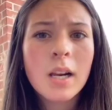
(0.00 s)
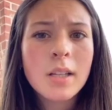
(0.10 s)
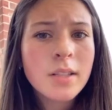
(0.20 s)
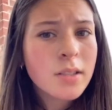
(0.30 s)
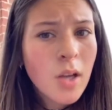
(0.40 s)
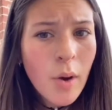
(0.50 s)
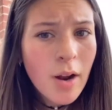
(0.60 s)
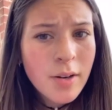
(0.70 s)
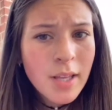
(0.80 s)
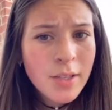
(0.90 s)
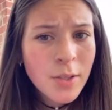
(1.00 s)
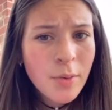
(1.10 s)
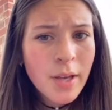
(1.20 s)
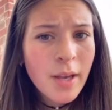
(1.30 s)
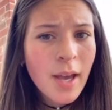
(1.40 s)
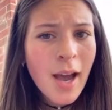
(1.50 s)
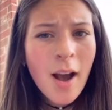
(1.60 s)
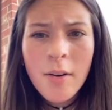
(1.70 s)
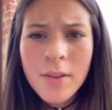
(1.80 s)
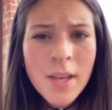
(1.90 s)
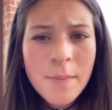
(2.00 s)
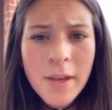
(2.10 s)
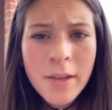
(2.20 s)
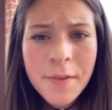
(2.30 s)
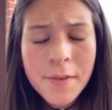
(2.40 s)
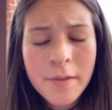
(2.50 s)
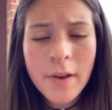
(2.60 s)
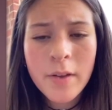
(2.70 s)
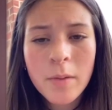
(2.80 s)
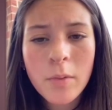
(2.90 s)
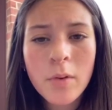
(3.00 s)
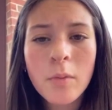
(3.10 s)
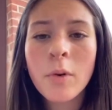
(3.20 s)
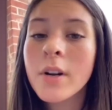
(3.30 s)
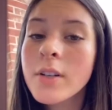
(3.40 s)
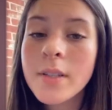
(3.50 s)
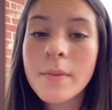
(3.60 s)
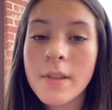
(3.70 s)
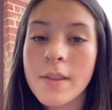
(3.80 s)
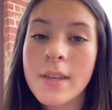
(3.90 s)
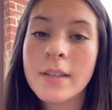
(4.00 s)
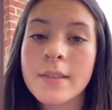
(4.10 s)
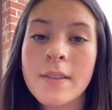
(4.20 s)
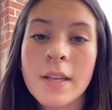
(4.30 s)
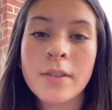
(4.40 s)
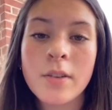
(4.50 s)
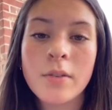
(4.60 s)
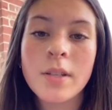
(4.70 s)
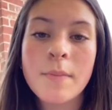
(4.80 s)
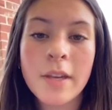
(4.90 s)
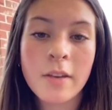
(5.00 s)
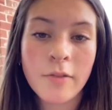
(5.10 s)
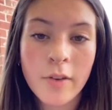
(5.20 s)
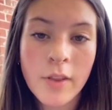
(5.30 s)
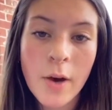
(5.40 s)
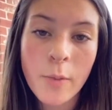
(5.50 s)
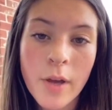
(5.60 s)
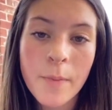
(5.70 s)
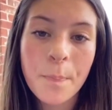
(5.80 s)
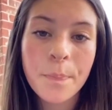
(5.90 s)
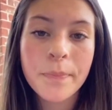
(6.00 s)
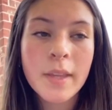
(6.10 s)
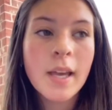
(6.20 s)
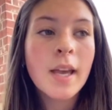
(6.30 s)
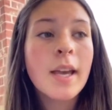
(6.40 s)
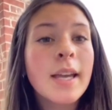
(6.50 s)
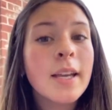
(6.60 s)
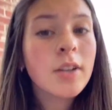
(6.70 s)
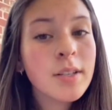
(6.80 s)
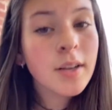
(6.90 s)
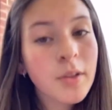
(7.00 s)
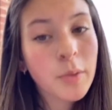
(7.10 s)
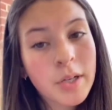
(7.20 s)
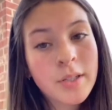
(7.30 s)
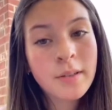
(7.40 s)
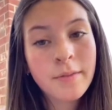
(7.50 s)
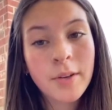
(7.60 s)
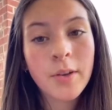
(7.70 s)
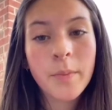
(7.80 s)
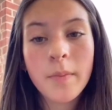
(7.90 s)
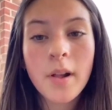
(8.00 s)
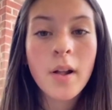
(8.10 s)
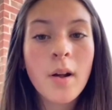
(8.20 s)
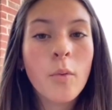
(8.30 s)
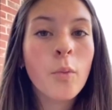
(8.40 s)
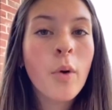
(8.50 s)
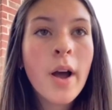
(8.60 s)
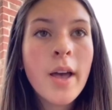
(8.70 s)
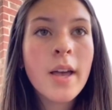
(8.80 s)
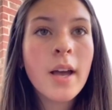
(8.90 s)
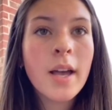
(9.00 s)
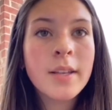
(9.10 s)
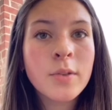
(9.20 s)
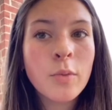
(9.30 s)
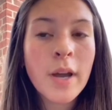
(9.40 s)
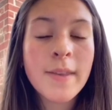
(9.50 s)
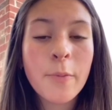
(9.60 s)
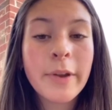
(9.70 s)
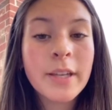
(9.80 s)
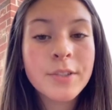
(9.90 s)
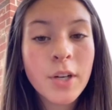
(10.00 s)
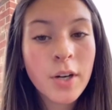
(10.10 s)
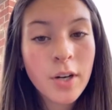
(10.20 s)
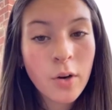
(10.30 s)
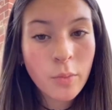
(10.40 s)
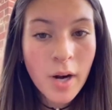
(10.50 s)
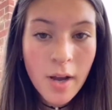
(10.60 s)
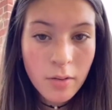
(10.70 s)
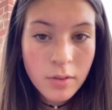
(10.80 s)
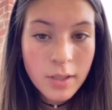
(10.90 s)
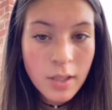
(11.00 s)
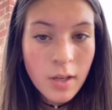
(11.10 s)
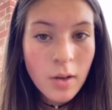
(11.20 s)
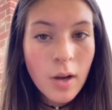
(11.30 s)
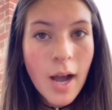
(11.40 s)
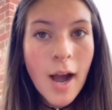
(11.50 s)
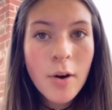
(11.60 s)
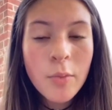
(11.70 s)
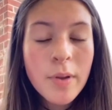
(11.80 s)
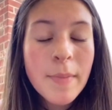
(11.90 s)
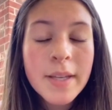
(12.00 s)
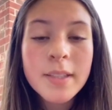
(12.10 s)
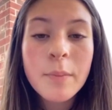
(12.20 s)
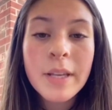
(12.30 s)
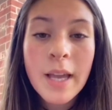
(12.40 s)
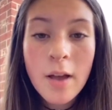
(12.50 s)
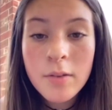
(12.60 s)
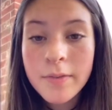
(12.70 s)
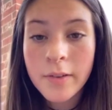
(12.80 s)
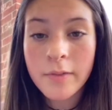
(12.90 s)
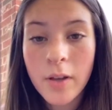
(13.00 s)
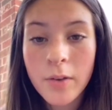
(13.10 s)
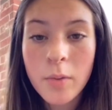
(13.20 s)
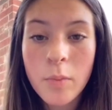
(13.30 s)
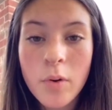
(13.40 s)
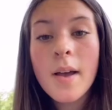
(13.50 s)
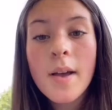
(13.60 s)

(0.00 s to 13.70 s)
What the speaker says: So how do they do it? How do they make you feel valuable? What are some of the things that they do to make you feel that way? Here's another question for you. What is a way that we can turn it around? How do we make somebody else feel valuable?